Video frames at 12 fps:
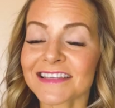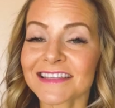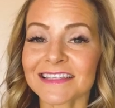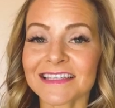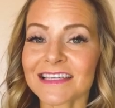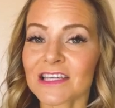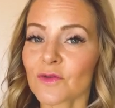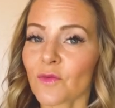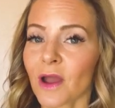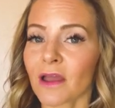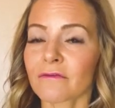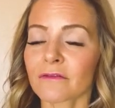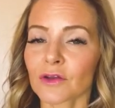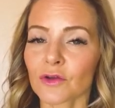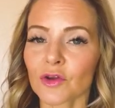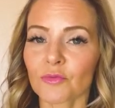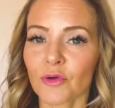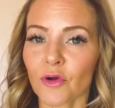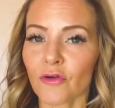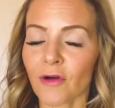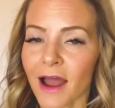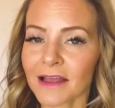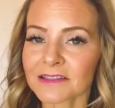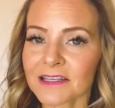sneaky way for you to
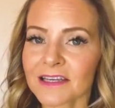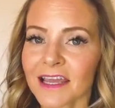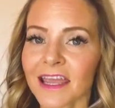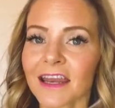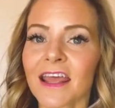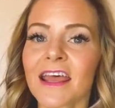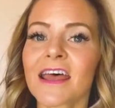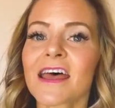procrastinate